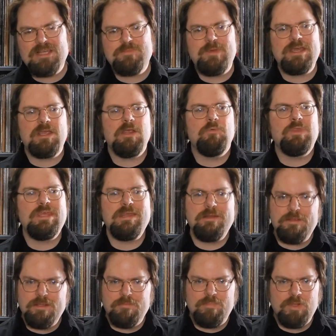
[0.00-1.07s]
Hatch back here with
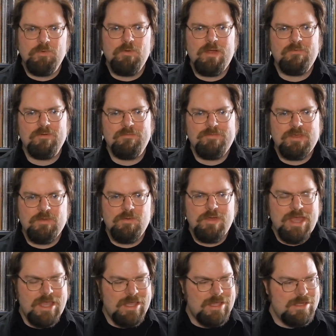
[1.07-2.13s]
another Blu-ray
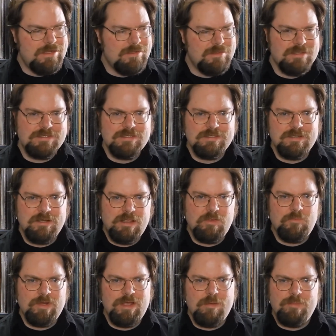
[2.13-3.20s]
review, and this is
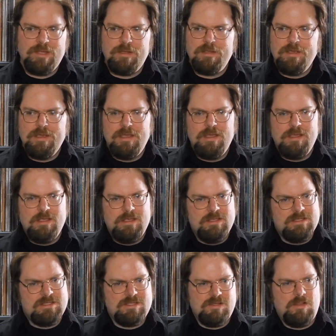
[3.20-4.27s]
another one I've been
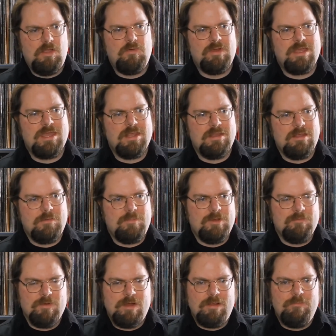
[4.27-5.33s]
slow to getting up
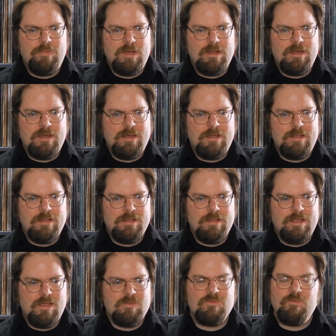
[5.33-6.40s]
and running, but
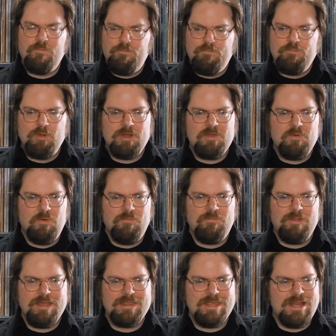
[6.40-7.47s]
it's a pretty cool
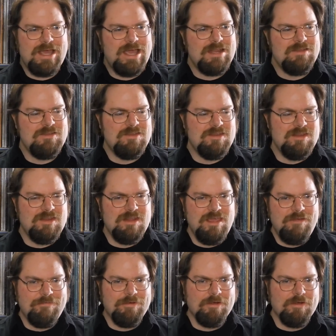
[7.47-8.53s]
flick that I'd
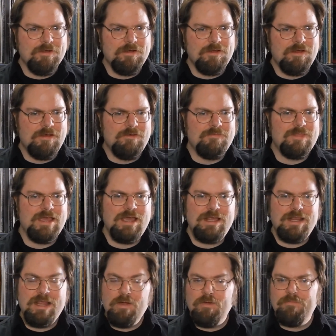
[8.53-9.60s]
never heard of
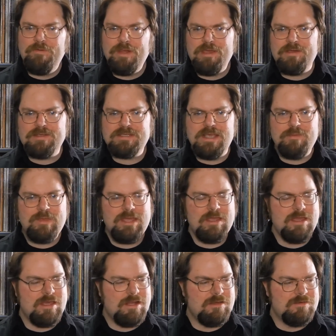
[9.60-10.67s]
that Arrow Video sent
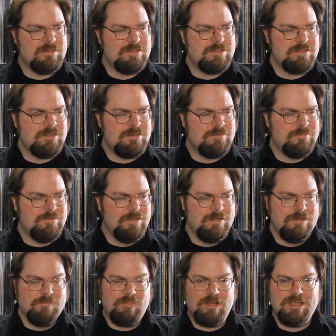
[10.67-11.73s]
me, and I was
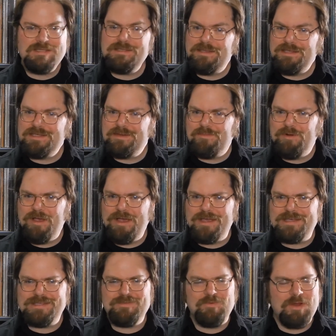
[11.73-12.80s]
pleasantly
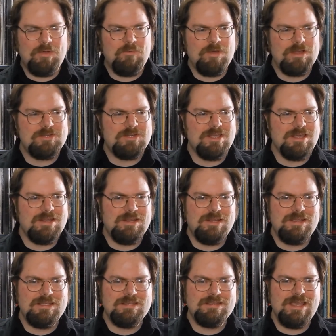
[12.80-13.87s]
surprised when I watched it.
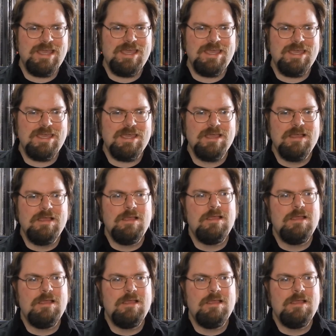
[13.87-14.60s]
It is a